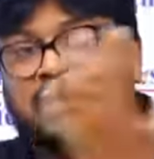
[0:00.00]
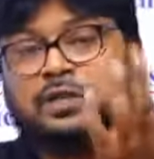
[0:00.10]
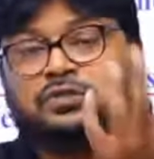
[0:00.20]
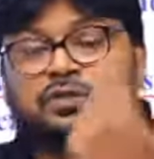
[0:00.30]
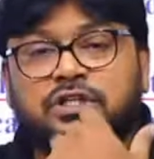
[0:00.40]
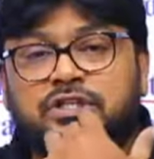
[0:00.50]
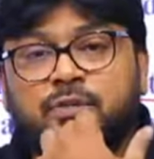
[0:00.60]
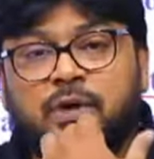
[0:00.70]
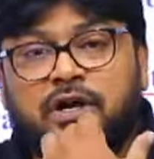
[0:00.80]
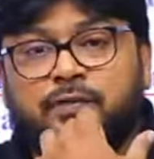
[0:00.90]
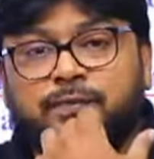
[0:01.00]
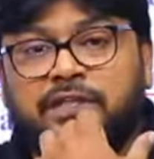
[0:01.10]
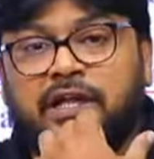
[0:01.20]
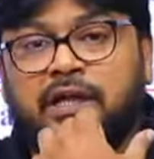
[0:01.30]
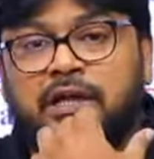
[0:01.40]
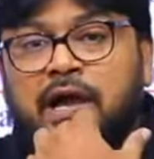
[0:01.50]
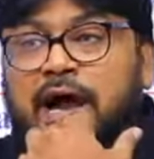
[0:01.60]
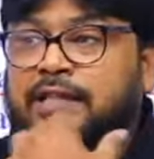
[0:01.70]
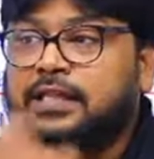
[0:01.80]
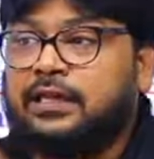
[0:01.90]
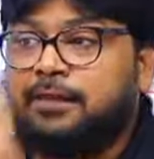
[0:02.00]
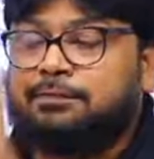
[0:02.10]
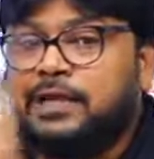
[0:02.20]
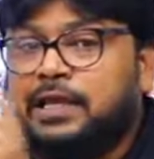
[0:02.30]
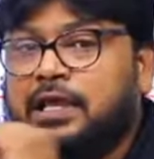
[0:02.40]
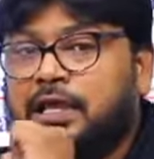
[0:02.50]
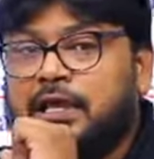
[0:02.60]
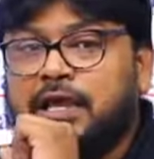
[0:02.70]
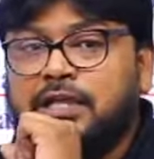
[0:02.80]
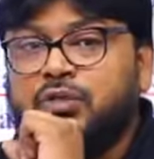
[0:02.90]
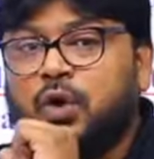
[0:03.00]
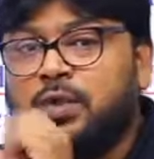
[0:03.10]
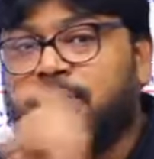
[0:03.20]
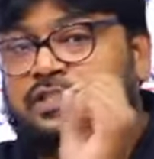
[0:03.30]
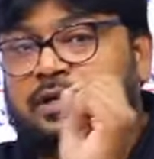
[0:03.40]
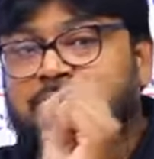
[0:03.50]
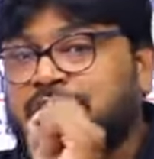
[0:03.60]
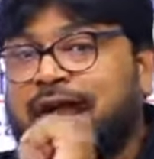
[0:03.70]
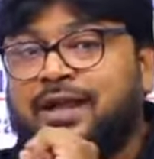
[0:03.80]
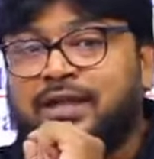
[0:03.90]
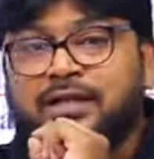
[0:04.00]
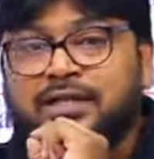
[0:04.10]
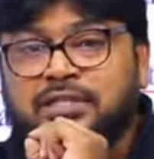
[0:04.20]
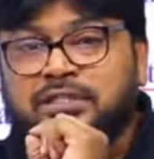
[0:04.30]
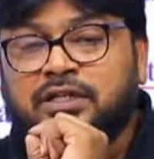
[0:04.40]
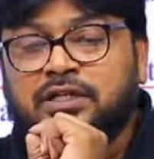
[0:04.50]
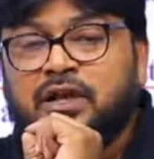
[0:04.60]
So this is a wonderful thing. I think definitely he is going with some standard test.